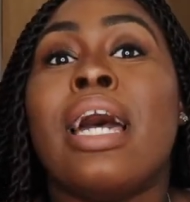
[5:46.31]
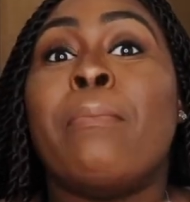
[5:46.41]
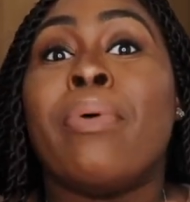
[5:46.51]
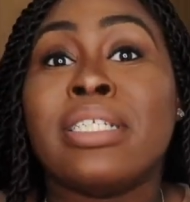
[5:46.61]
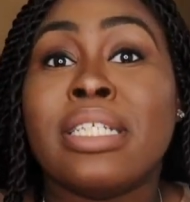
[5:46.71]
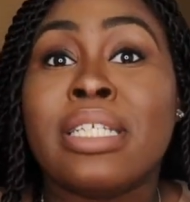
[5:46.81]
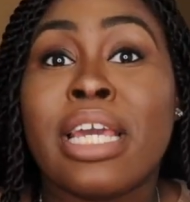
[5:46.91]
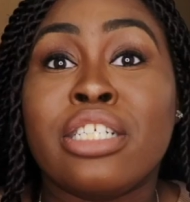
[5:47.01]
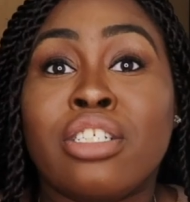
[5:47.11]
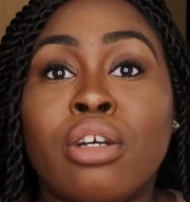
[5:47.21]

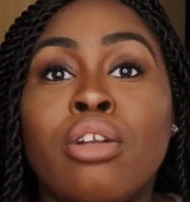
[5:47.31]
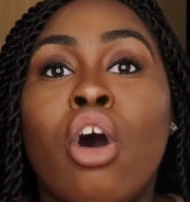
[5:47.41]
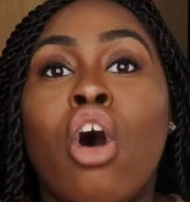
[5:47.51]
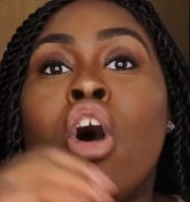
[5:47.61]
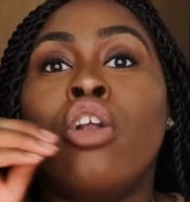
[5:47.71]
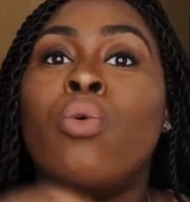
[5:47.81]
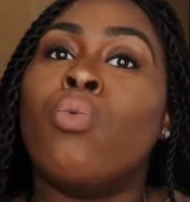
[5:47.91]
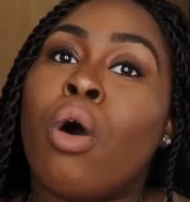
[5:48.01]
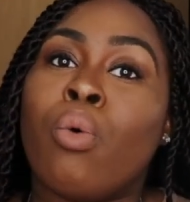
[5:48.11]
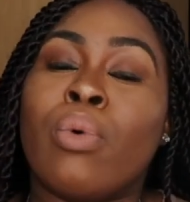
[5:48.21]
presentation on
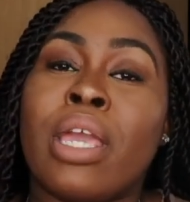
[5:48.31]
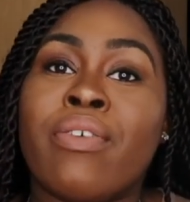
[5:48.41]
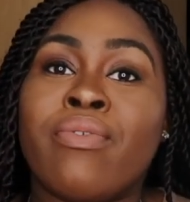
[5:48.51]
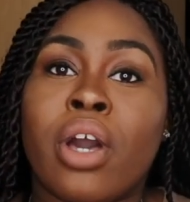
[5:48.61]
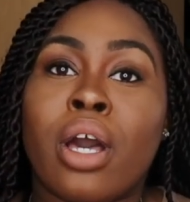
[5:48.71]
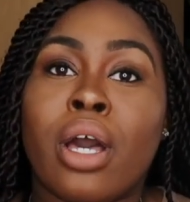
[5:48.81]
what we've